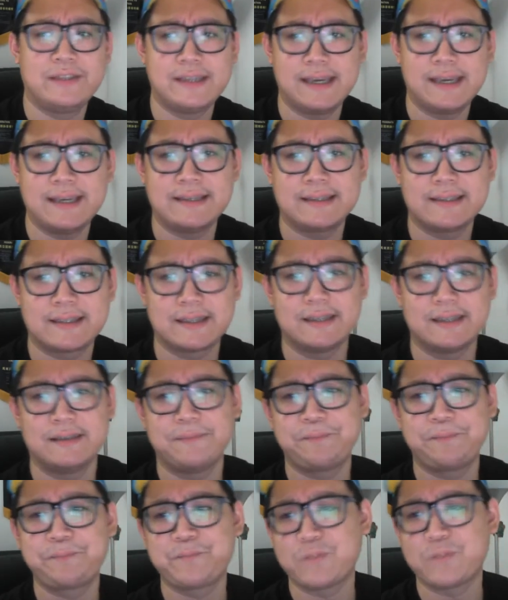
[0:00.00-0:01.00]
taste
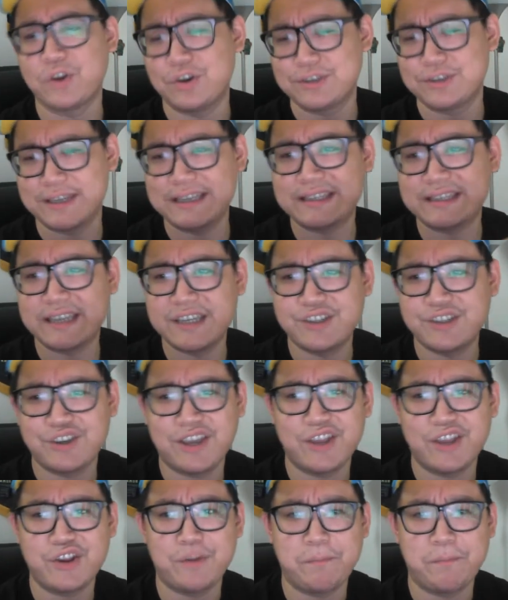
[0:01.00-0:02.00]
or sensation you
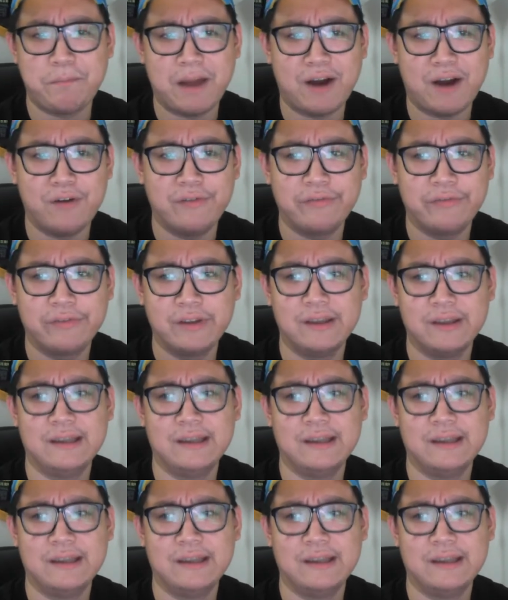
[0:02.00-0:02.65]
get in your mouth.